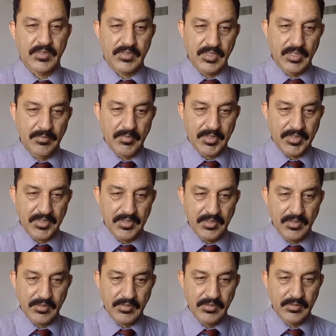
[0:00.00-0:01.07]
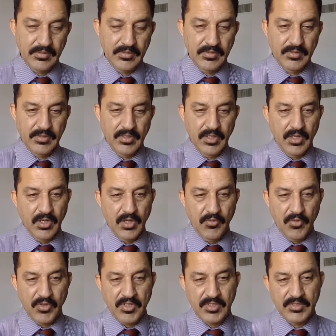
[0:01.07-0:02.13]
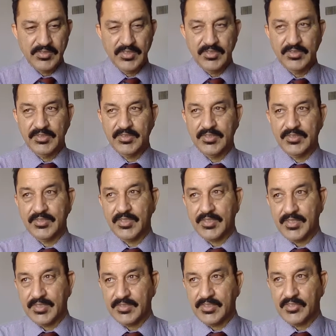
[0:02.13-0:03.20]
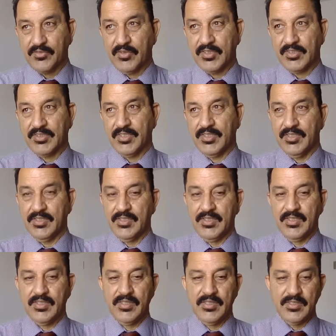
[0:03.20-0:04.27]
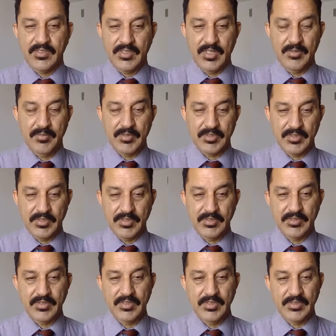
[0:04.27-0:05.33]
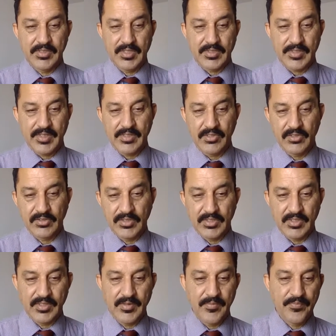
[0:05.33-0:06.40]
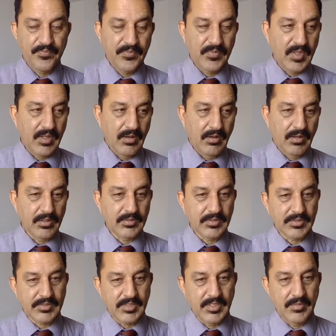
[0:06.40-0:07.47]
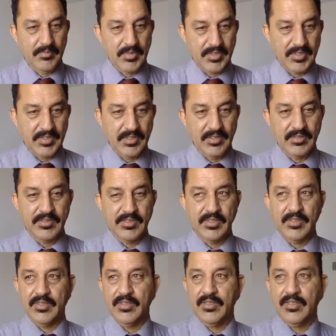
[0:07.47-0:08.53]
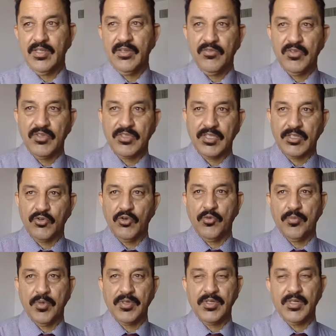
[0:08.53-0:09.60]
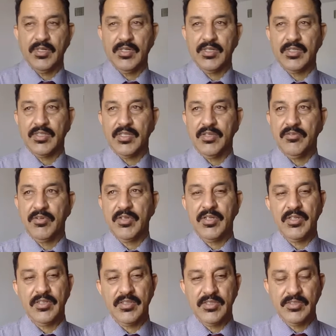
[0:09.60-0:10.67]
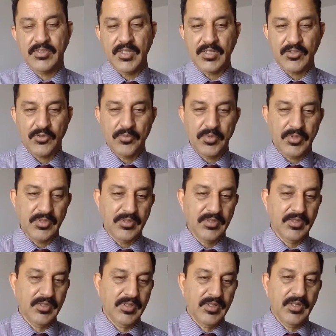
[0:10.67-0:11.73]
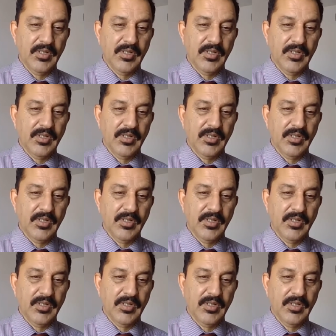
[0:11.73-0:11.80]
steel materials. We can say this is the cancer for the steel materials is attack on the all the steel materials which are open or even it is not open